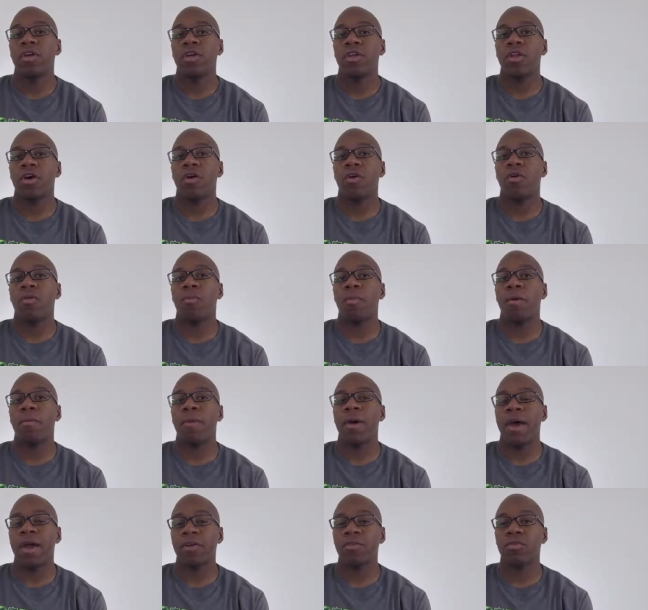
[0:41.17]
you know my
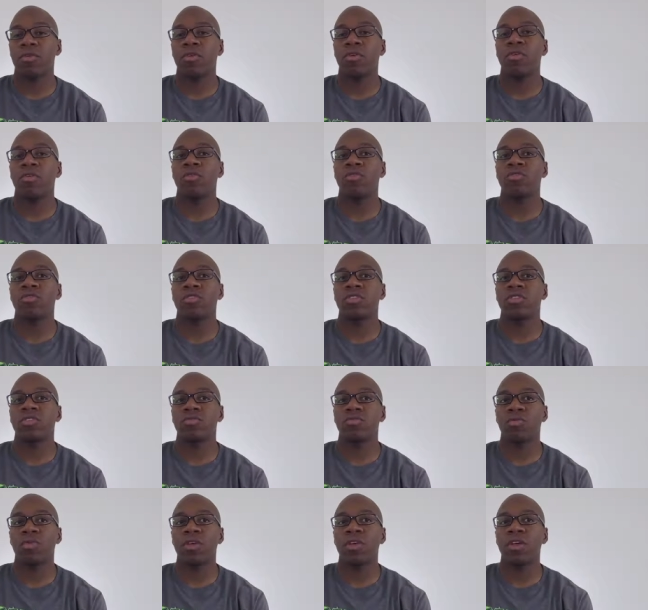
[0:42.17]
macros and
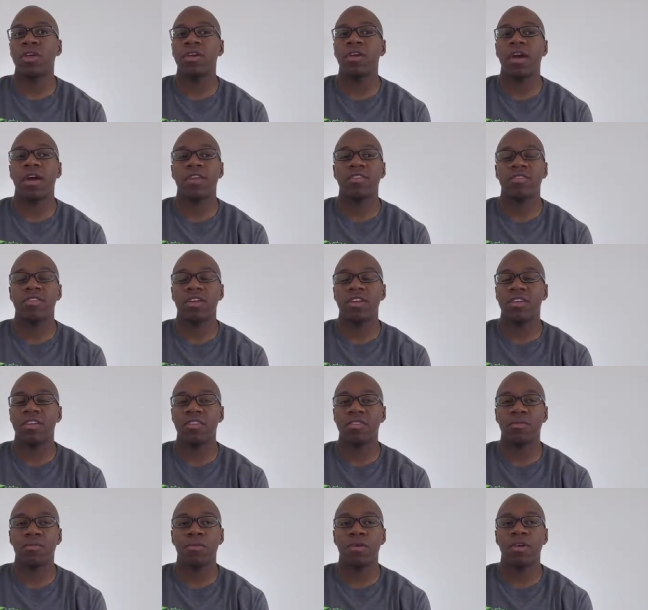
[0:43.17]
just really kind of stay
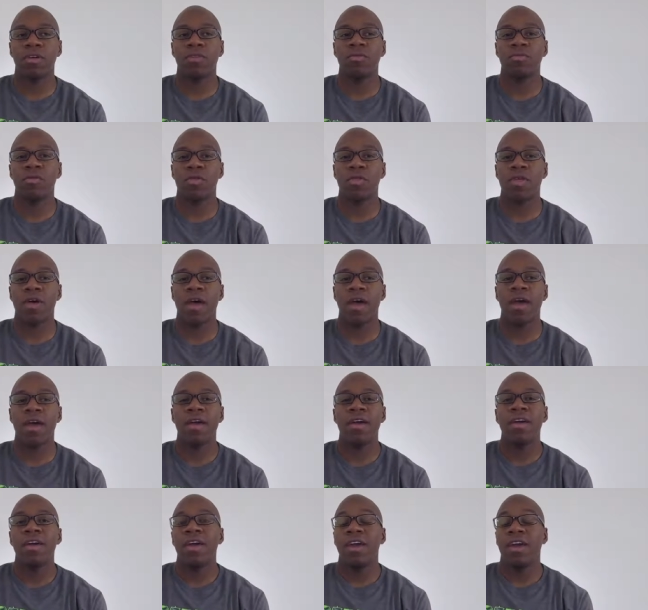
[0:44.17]
disciplined with
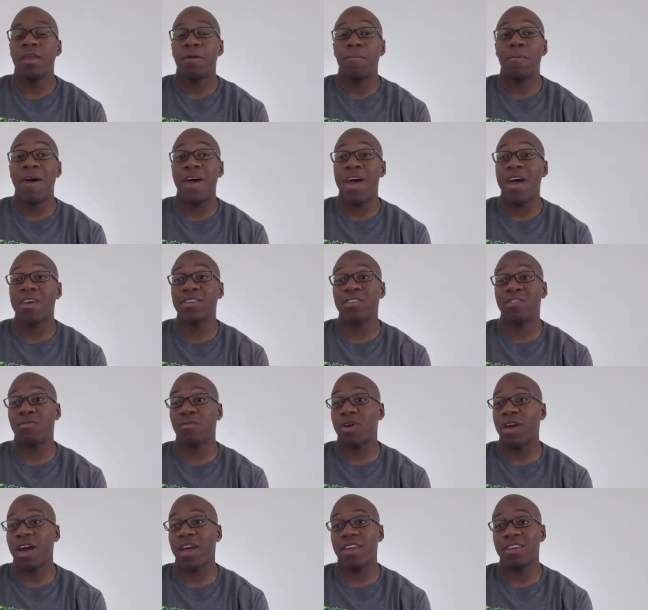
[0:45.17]
that. In the past, I've
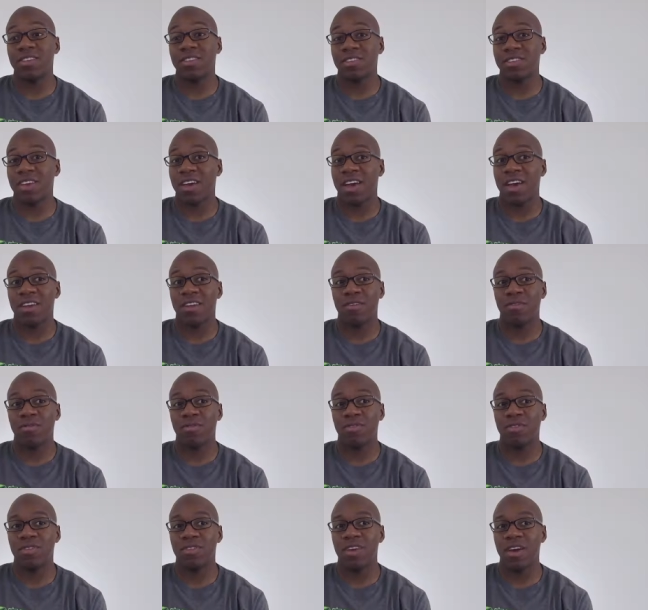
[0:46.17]
kind of just kind of
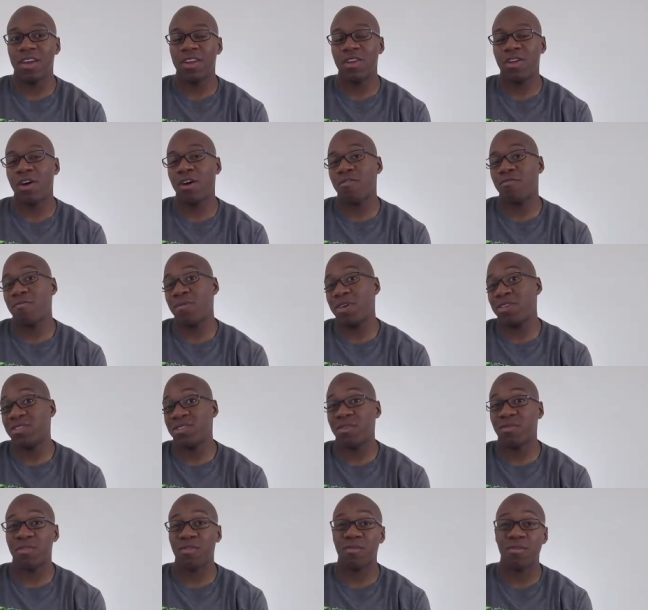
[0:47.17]
done it off
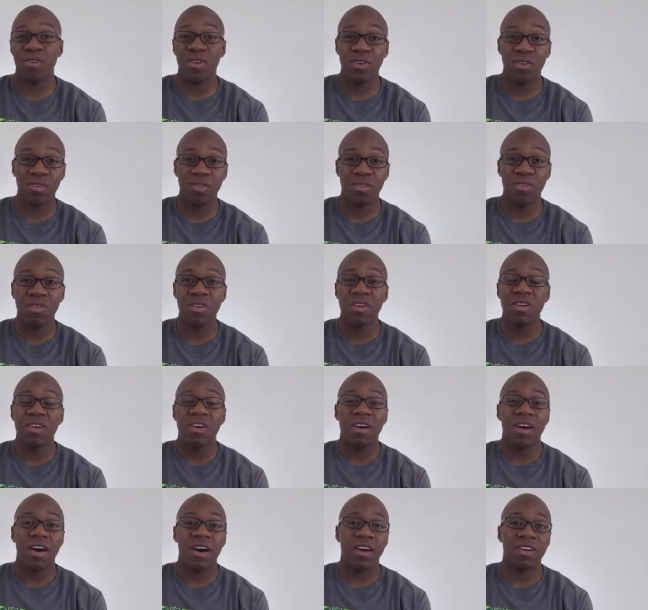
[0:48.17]
based off a of feel,
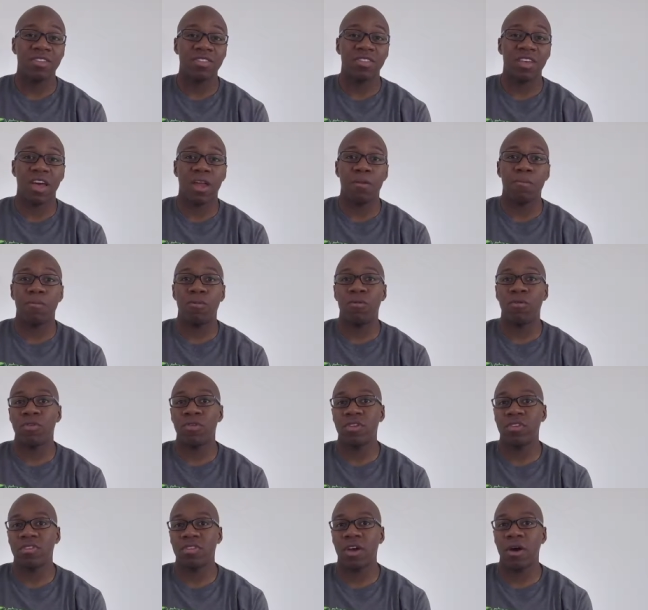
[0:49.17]
uh, just kind of pull
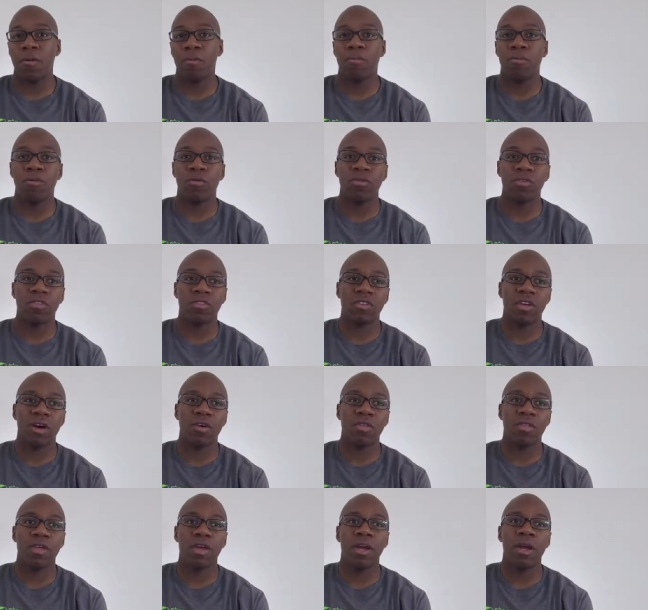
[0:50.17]
this out, pull this
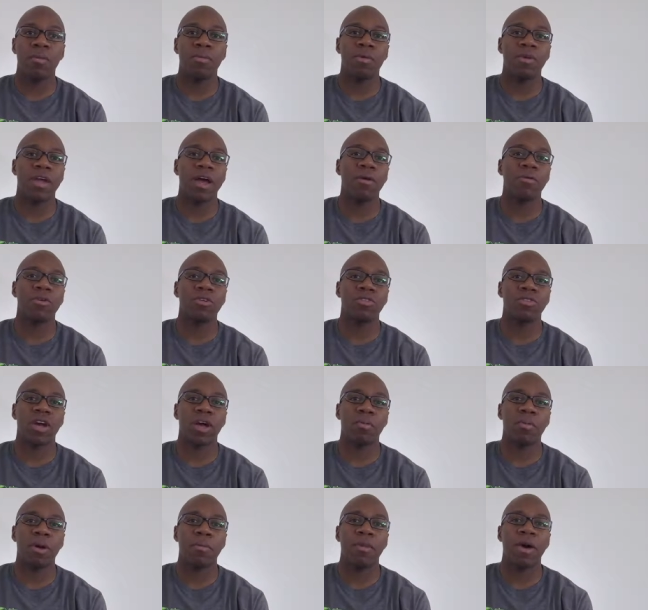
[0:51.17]
out there, but not really
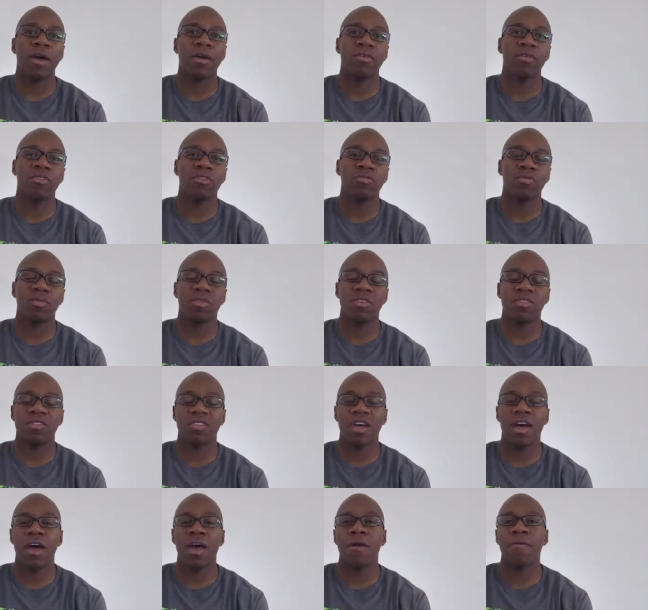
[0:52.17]
track my macros. But this
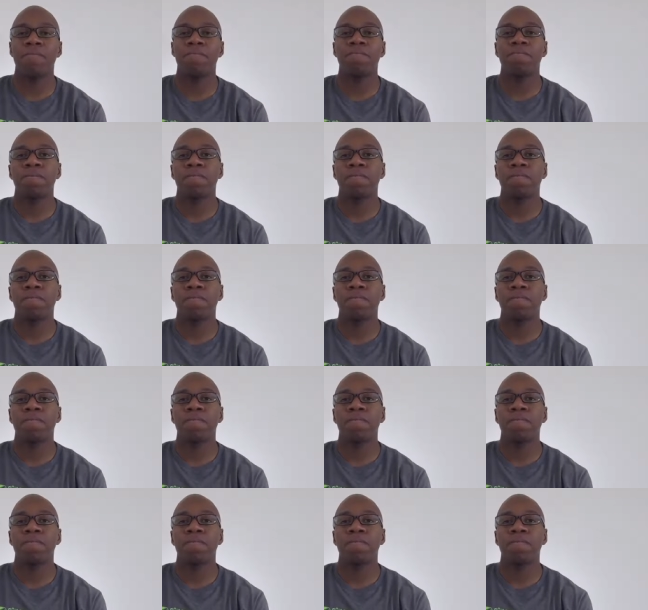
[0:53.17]
time,